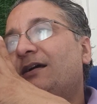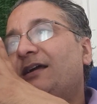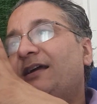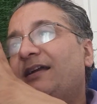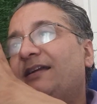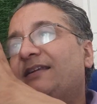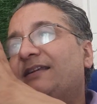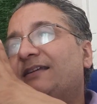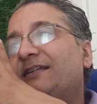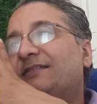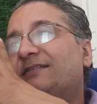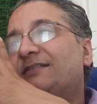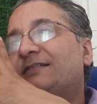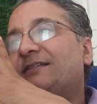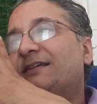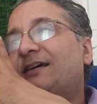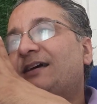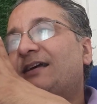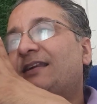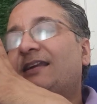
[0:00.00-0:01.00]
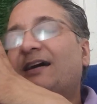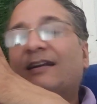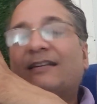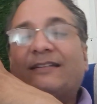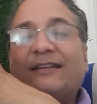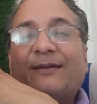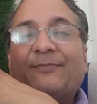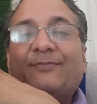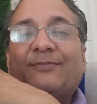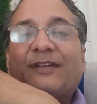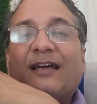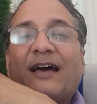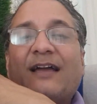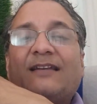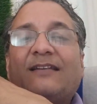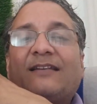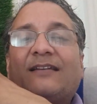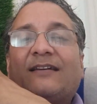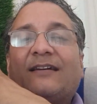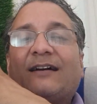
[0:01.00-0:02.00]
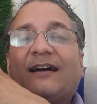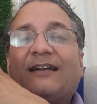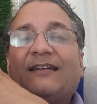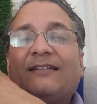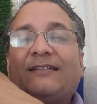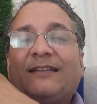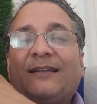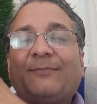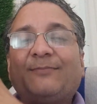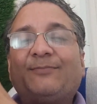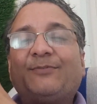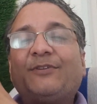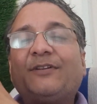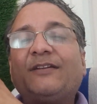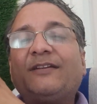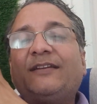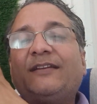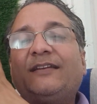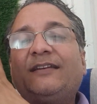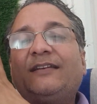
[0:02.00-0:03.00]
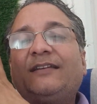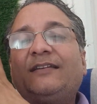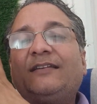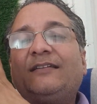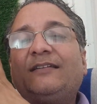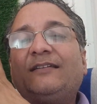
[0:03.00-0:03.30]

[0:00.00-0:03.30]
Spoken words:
it is an attempt at contemporary